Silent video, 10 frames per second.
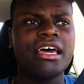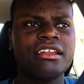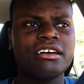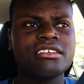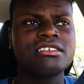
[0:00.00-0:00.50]

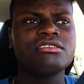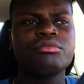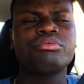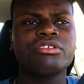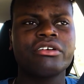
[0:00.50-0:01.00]
and
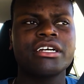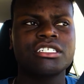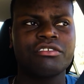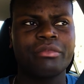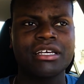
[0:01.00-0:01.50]
see the
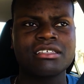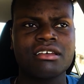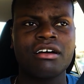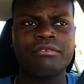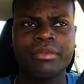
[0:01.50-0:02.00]
progression of
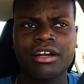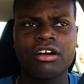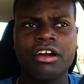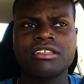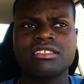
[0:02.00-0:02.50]
my